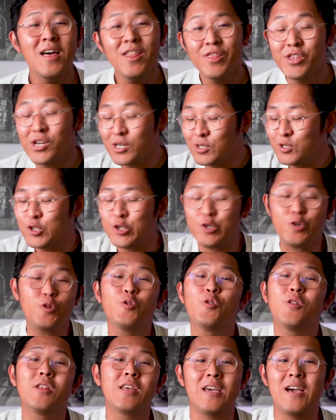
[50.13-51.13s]
They're
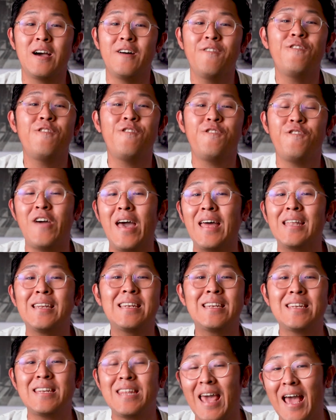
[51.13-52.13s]
truly a
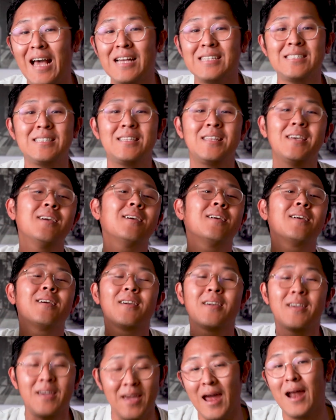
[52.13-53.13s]
fantastic
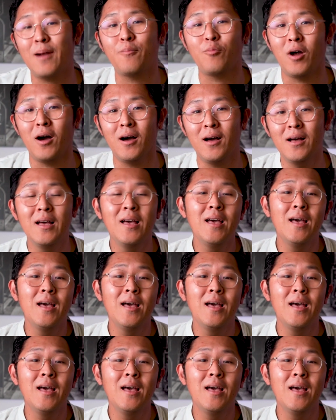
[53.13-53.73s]
camera.